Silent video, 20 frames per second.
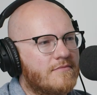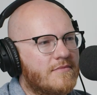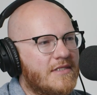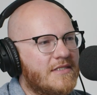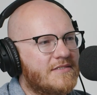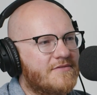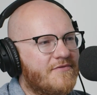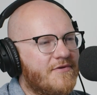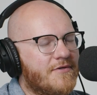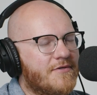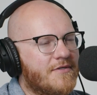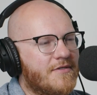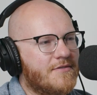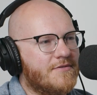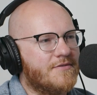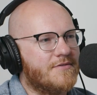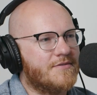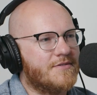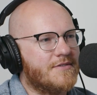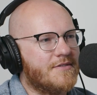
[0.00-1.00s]
that's very
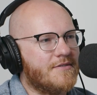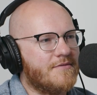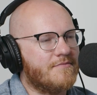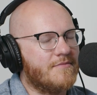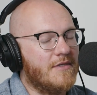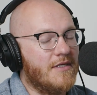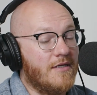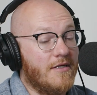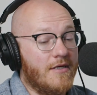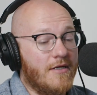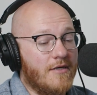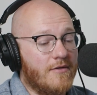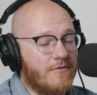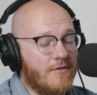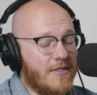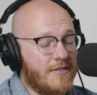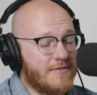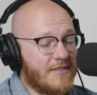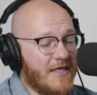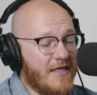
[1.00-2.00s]
interesting.
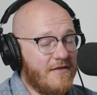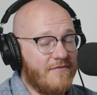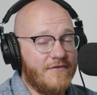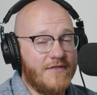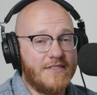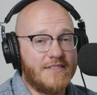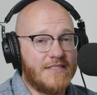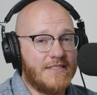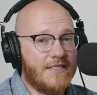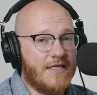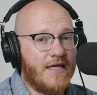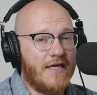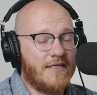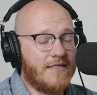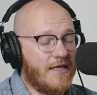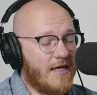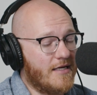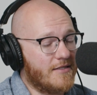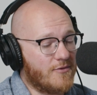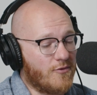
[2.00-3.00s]
Well,
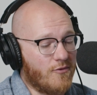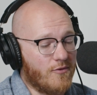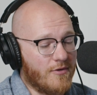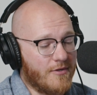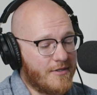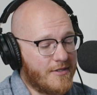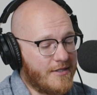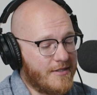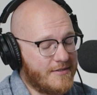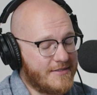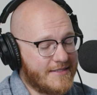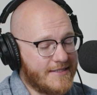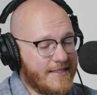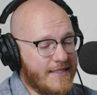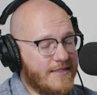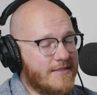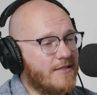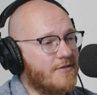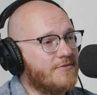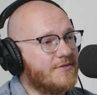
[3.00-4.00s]
kvta.org to
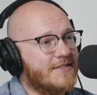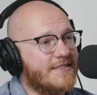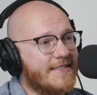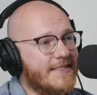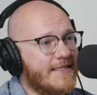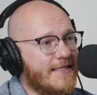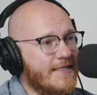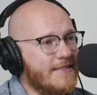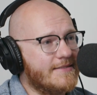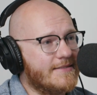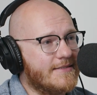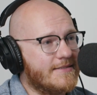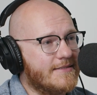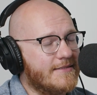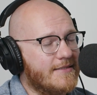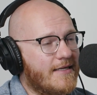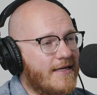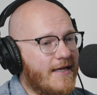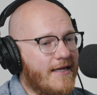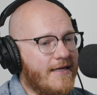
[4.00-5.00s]
get those
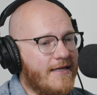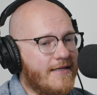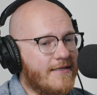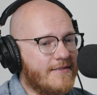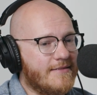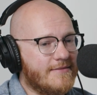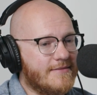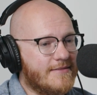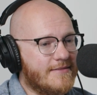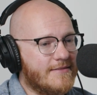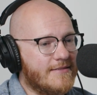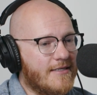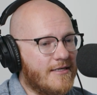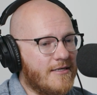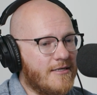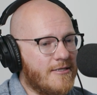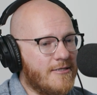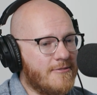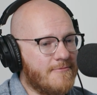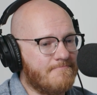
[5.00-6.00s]
tickets, and
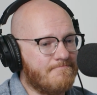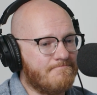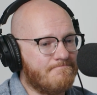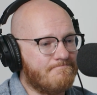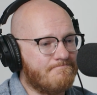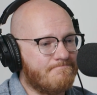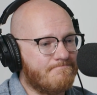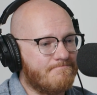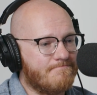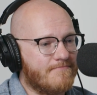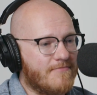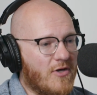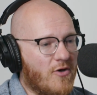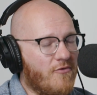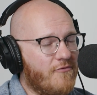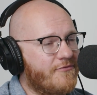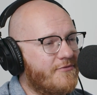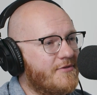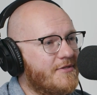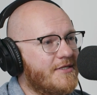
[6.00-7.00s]

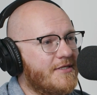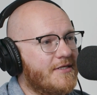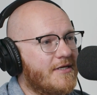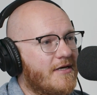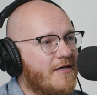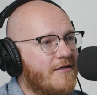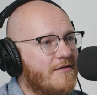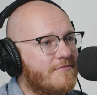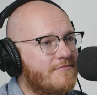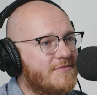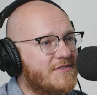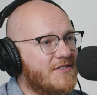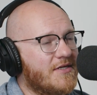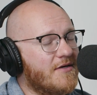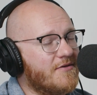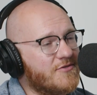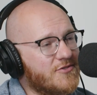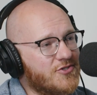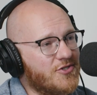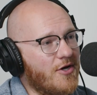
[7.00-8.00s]
hopefully see you
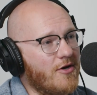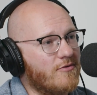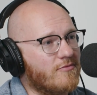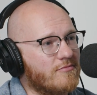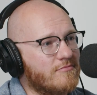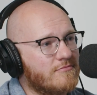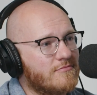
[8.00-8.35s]
at the show.